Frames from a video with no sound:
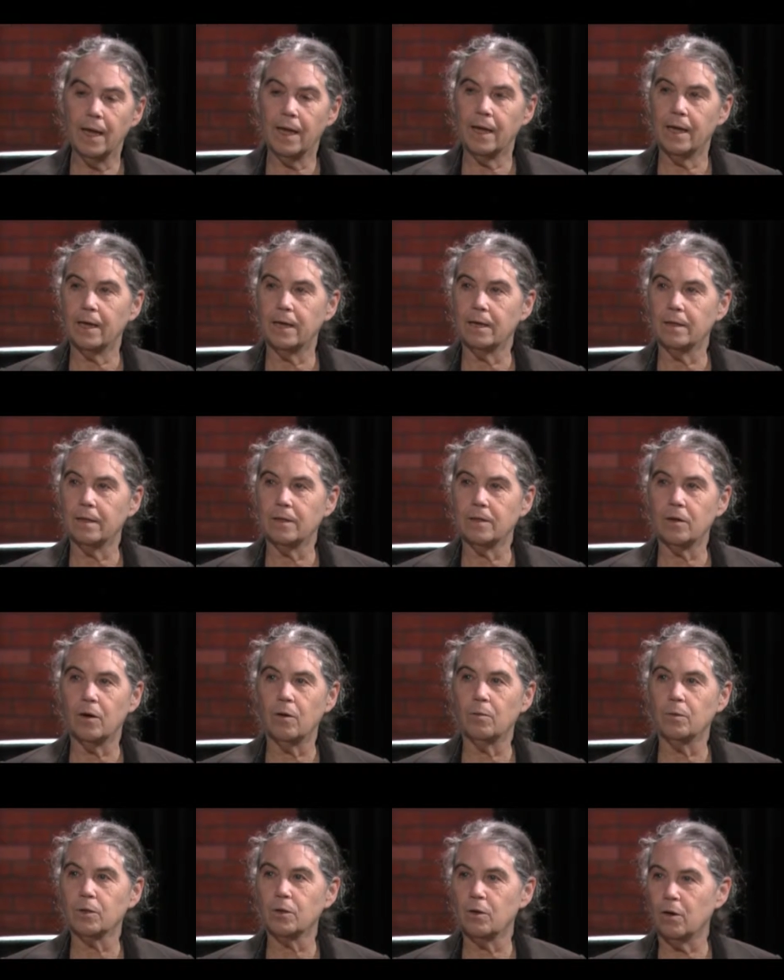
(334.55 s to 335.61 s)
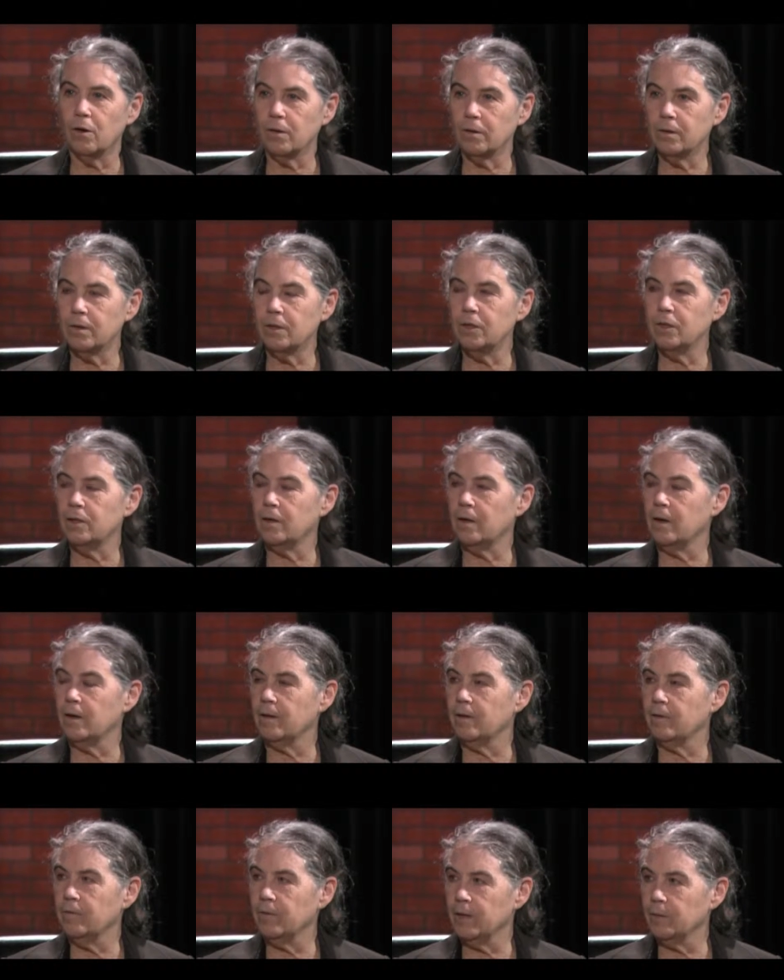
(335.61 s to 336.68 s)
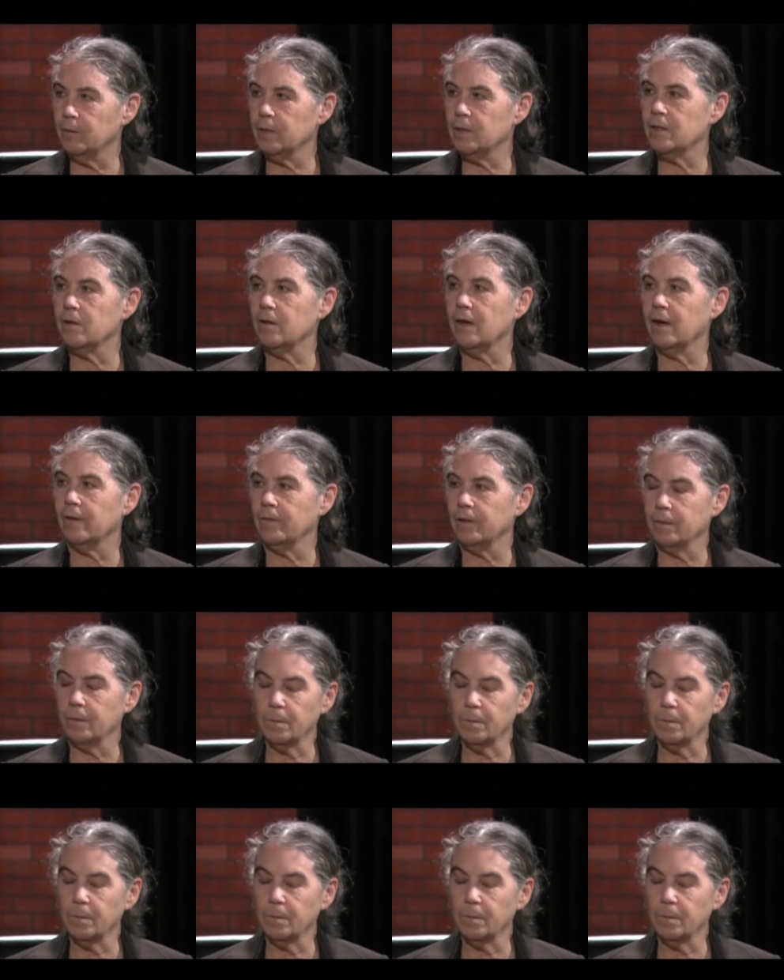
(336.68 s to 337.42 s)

and almost all the families that are having